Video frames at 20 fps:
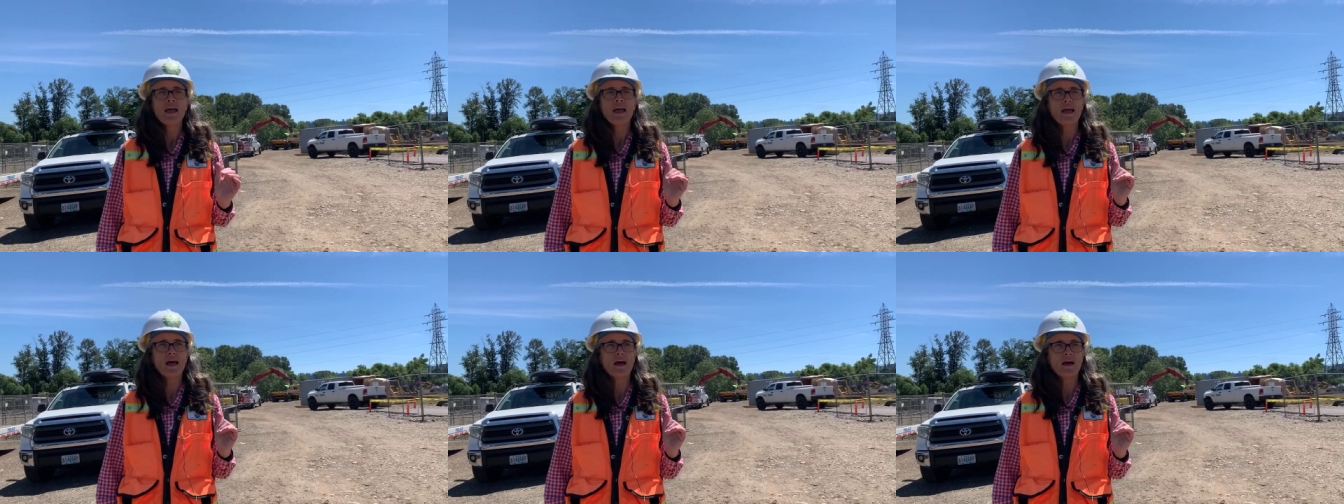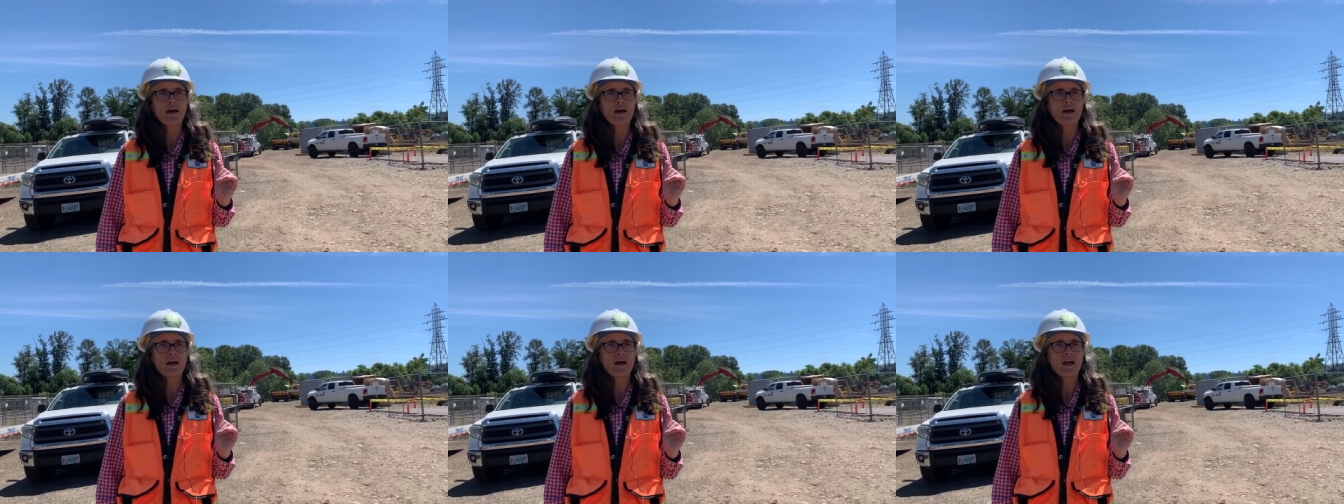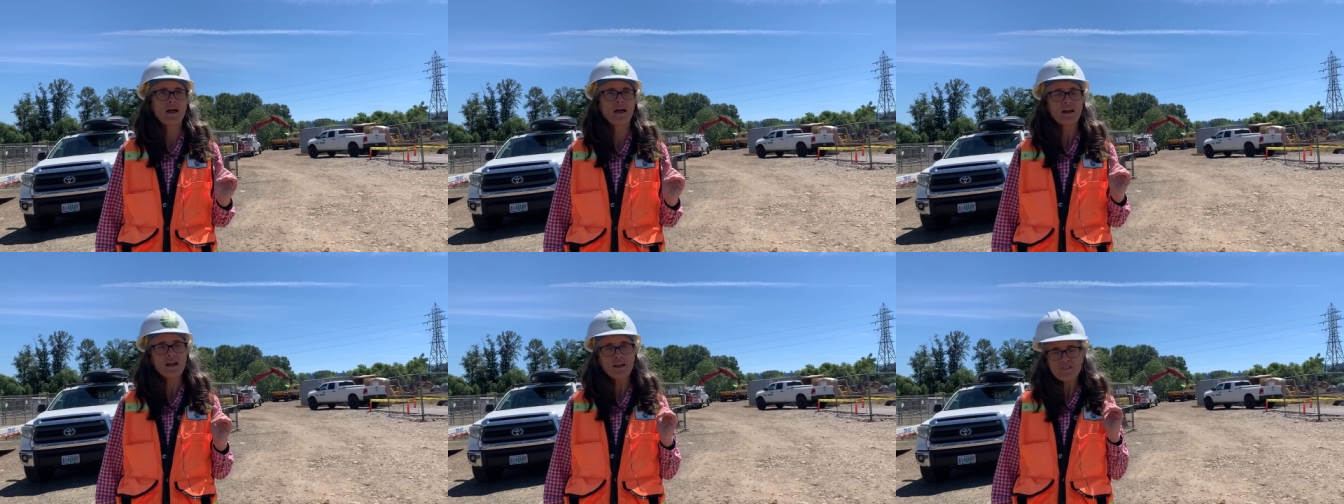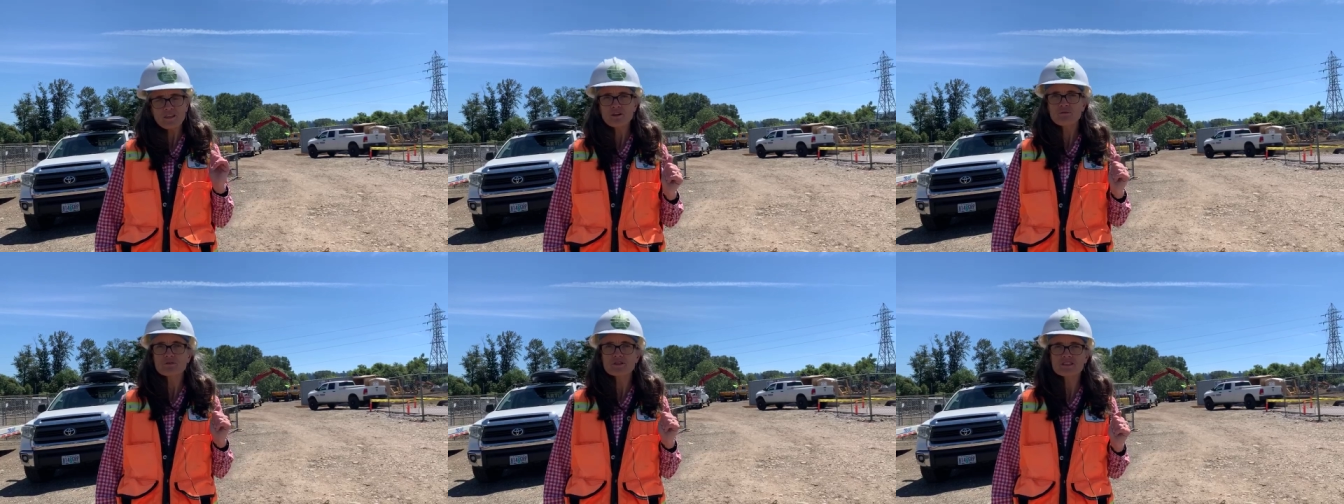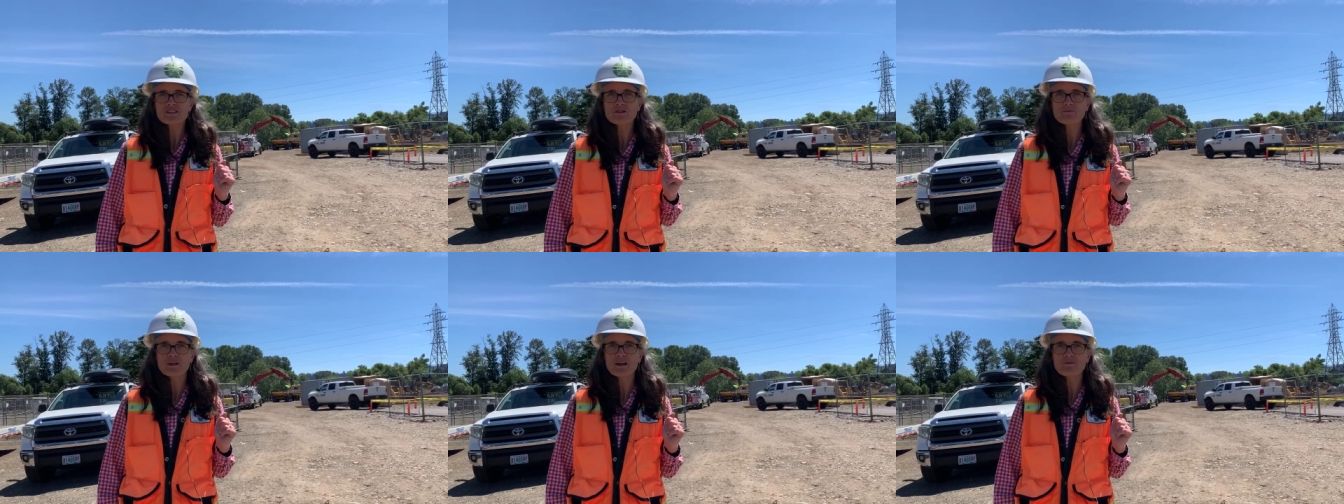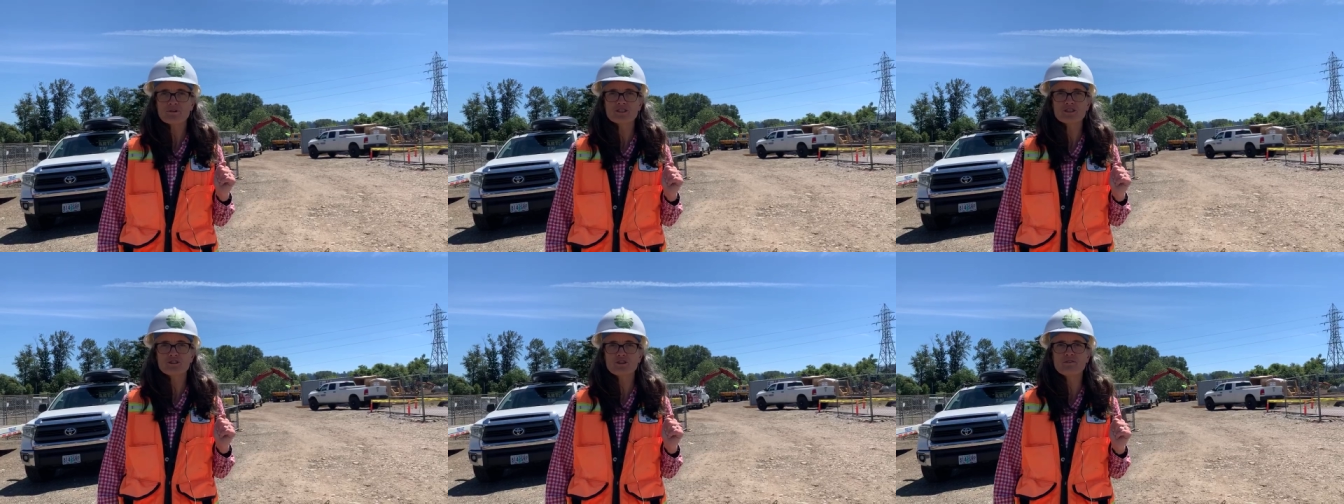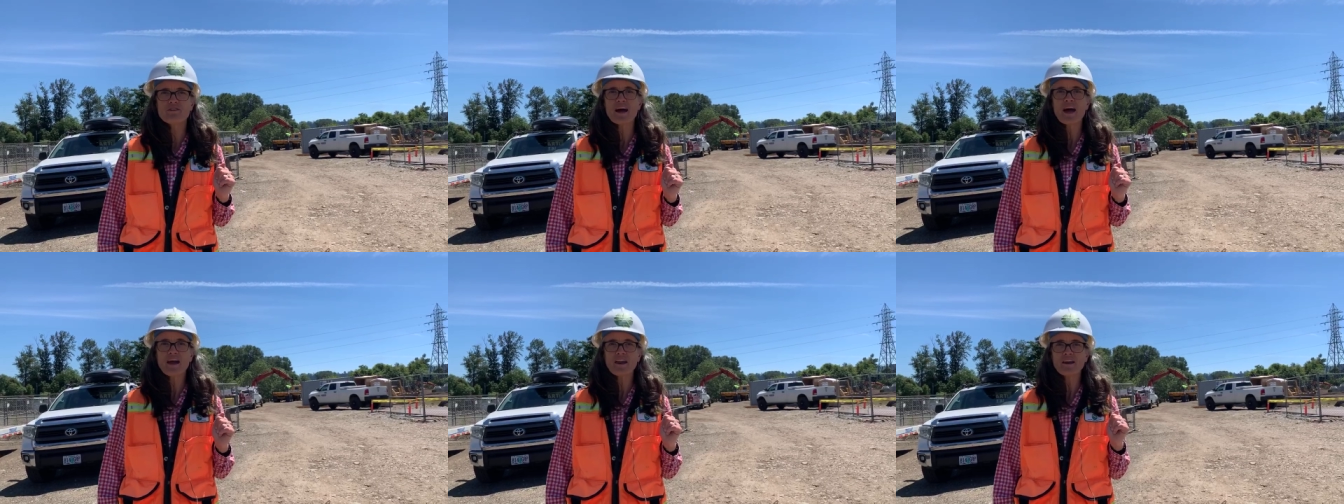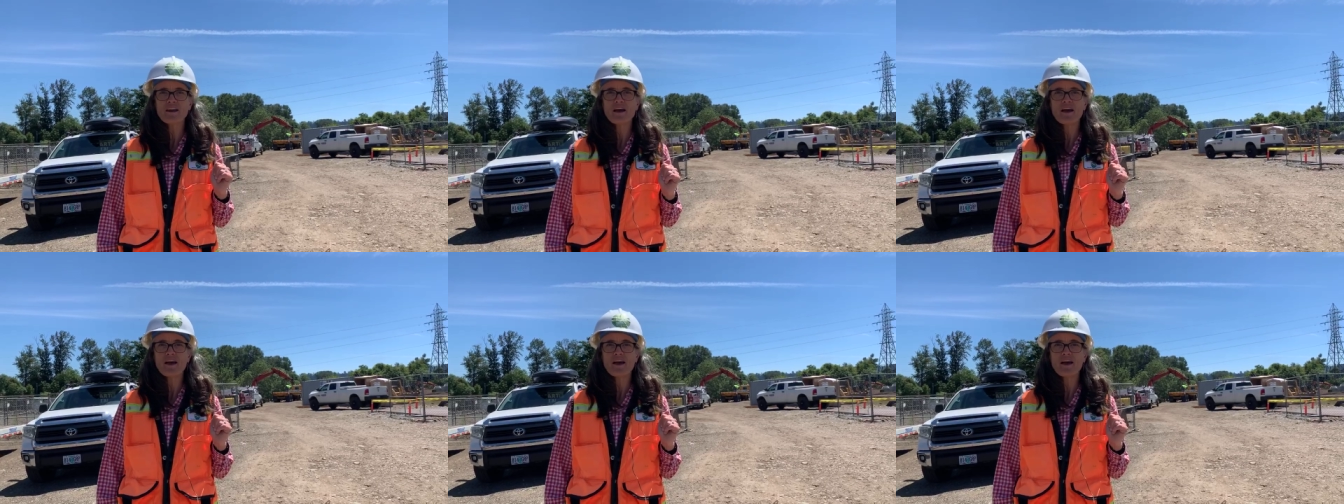and I think we'll still be able to do that.